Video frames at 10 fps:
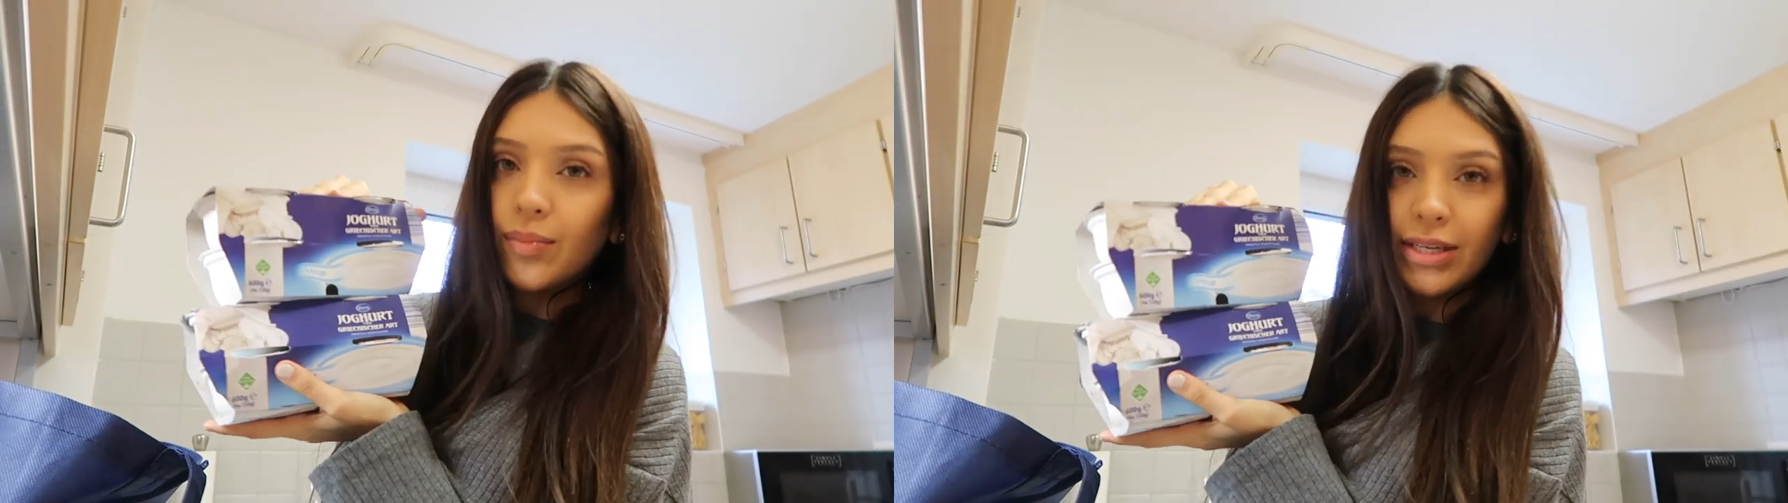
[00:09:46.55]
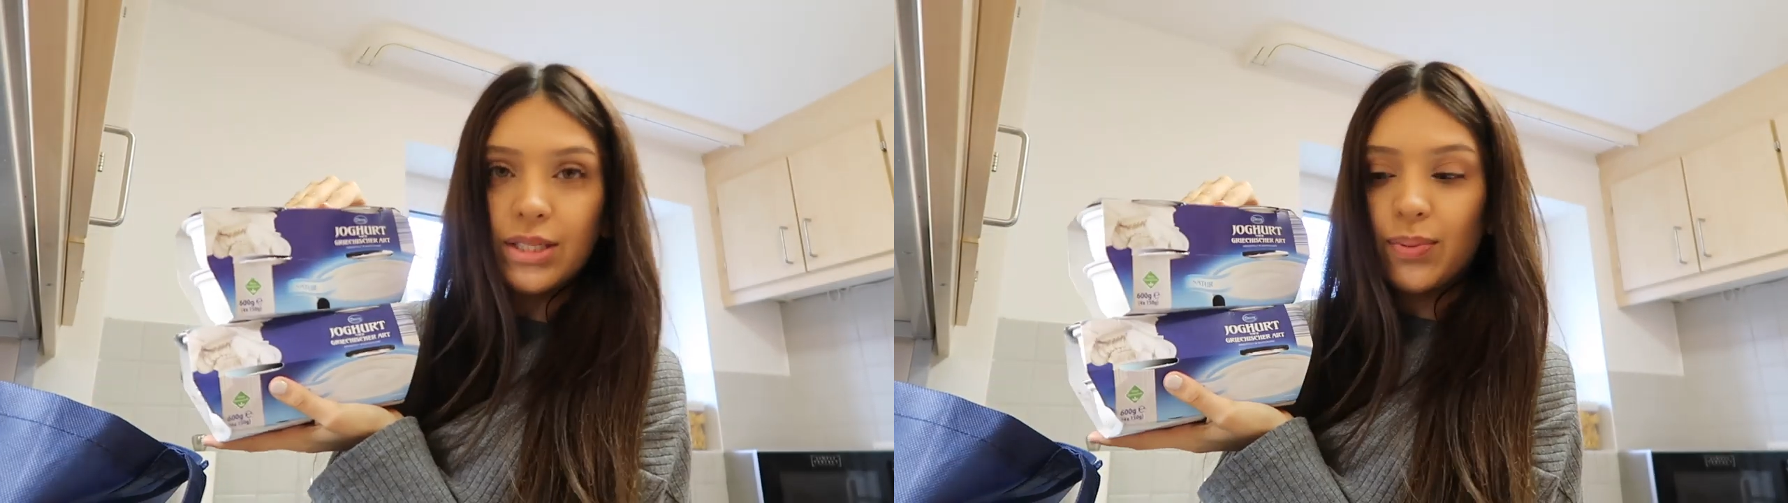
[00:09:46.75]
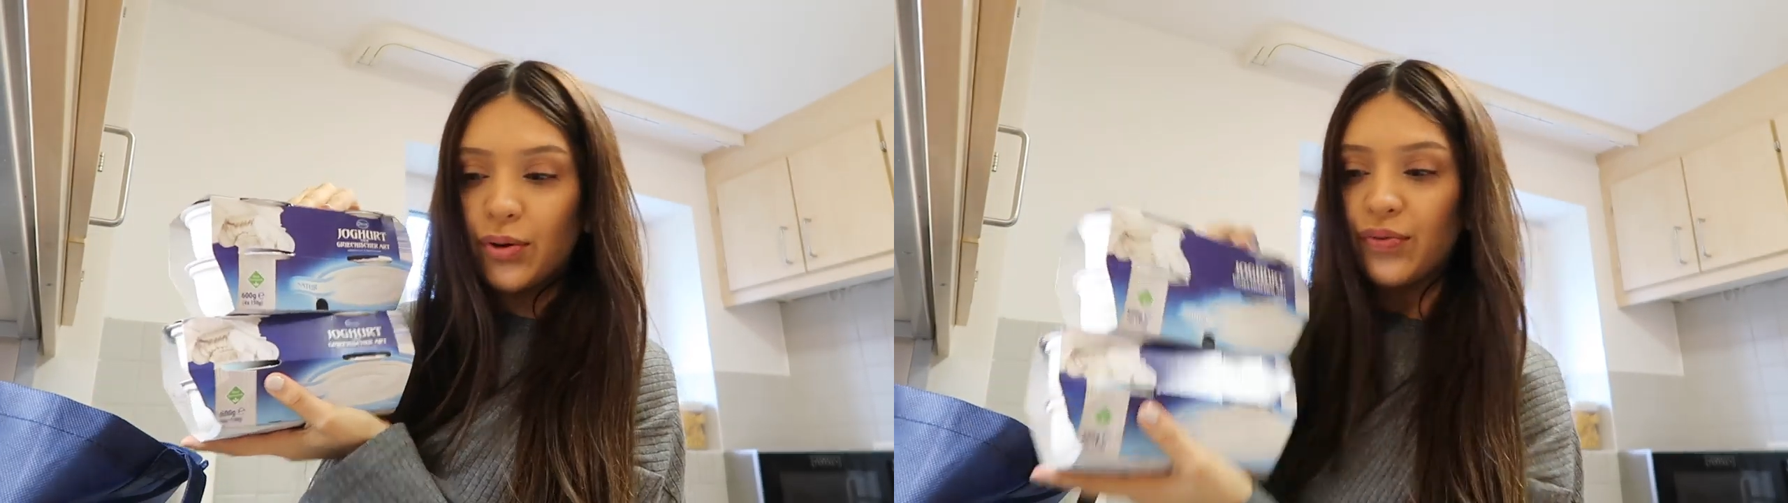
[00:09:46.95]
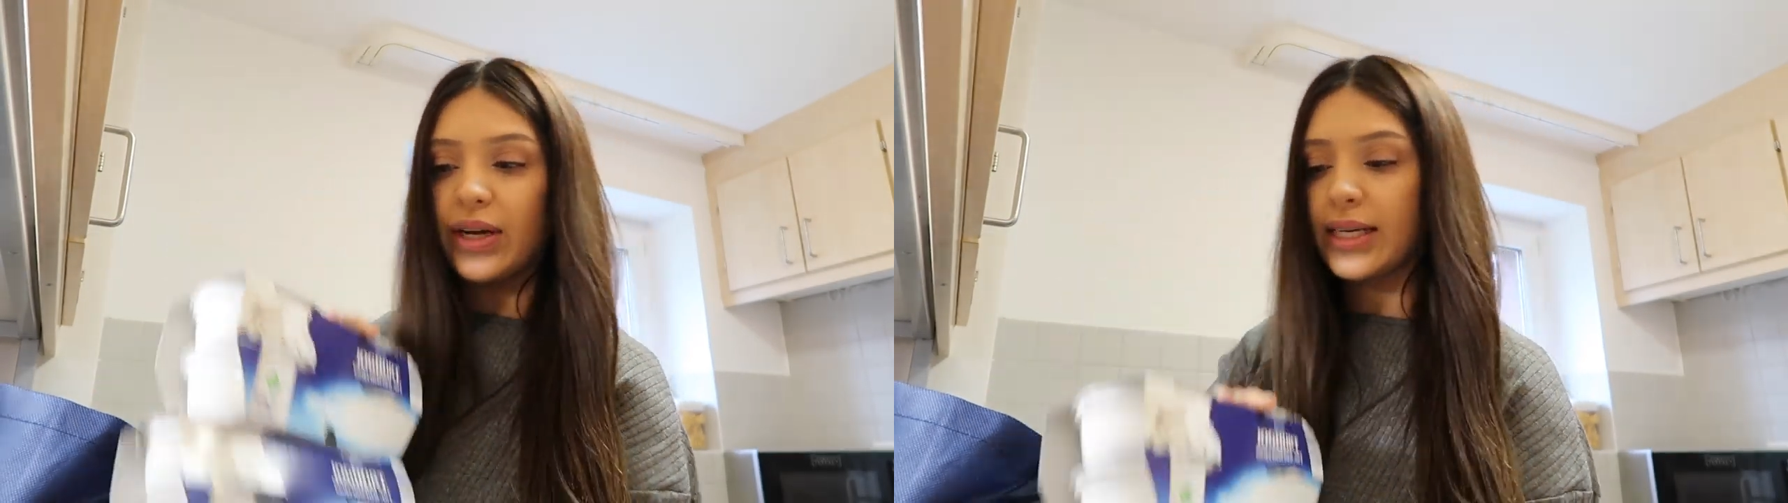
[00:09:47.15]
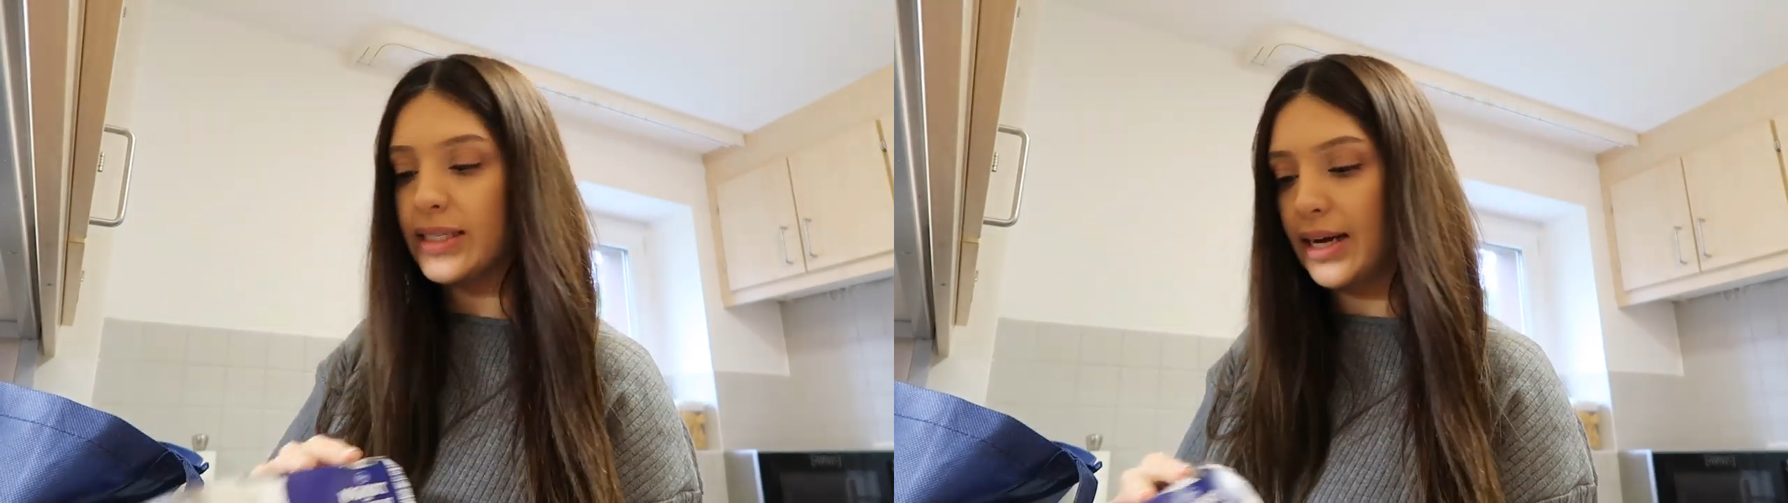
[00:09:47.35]
because both
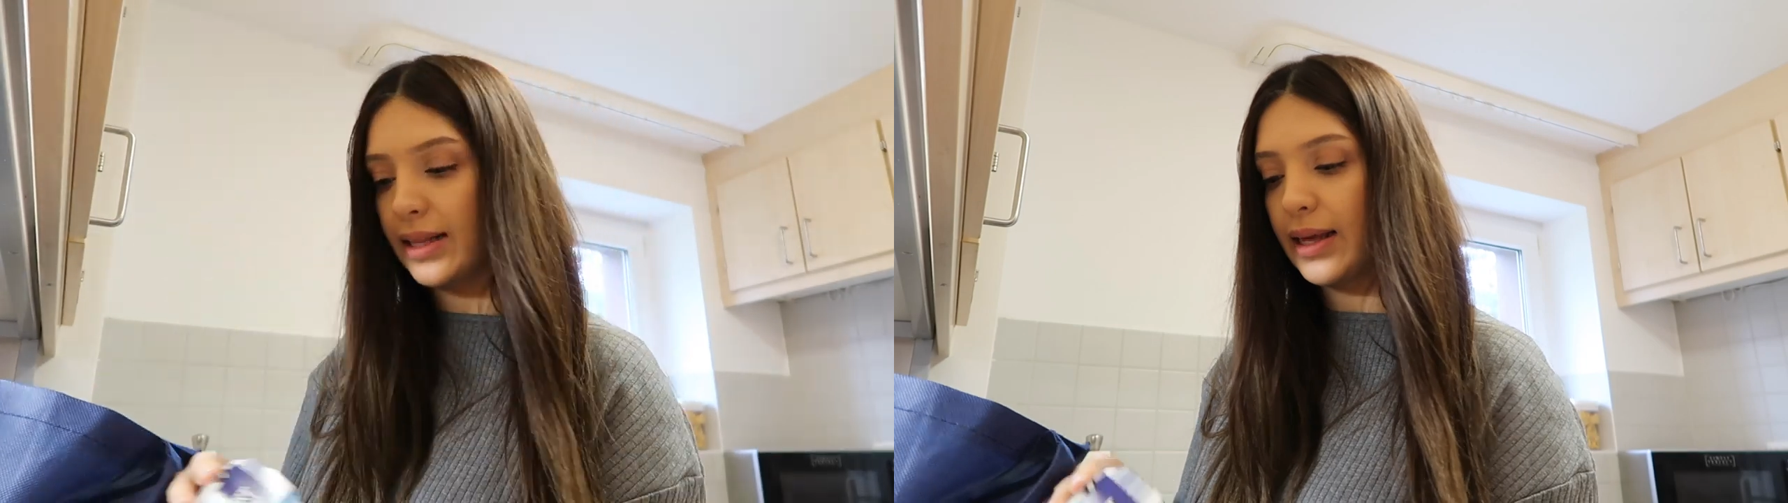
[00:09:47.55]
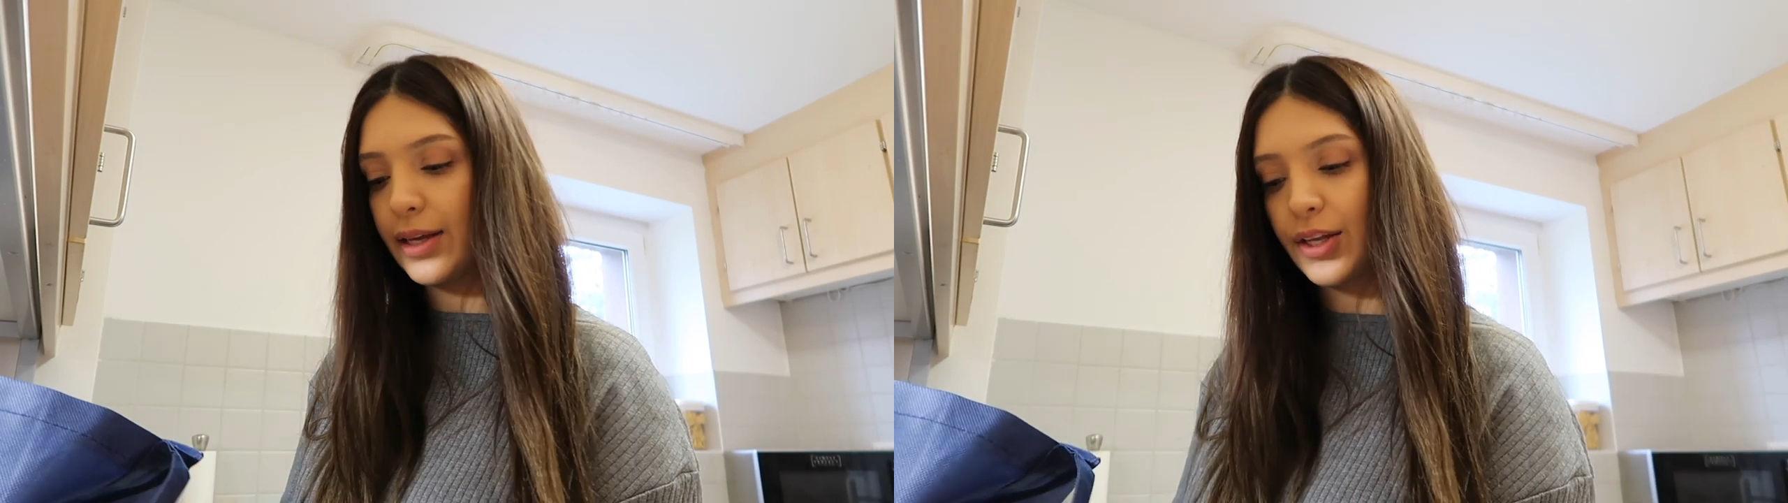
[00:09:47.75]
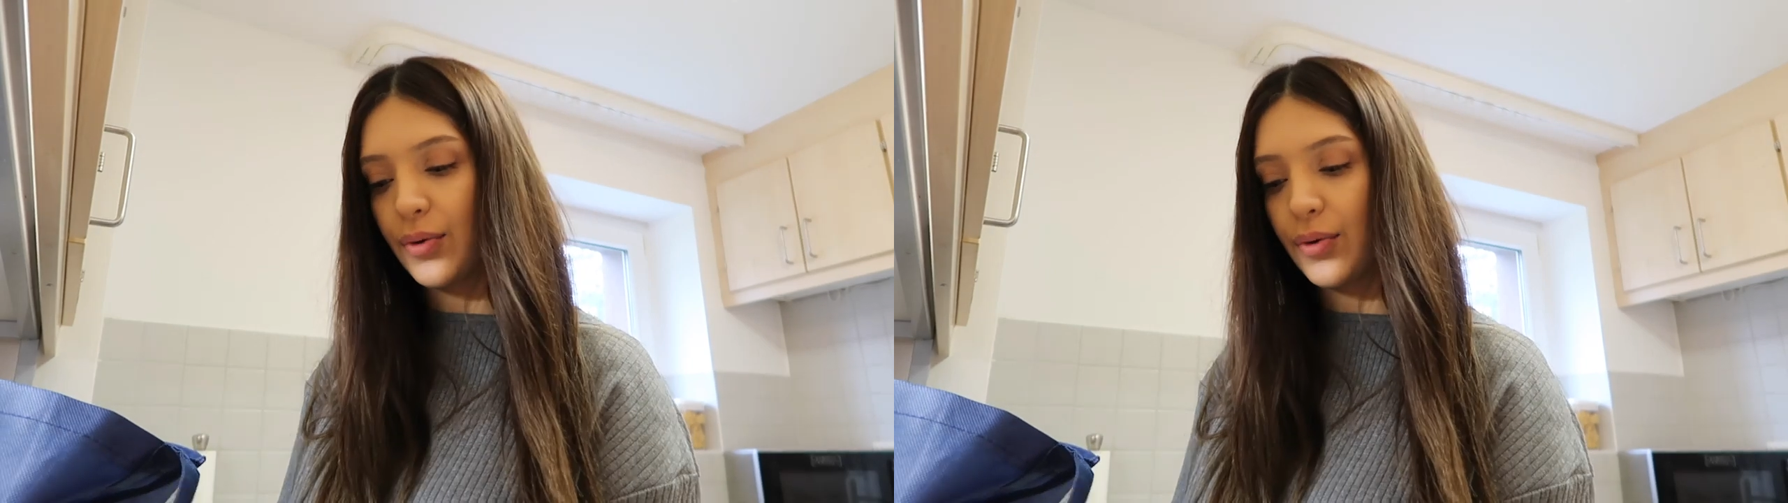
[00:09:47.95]
Phoenix and I like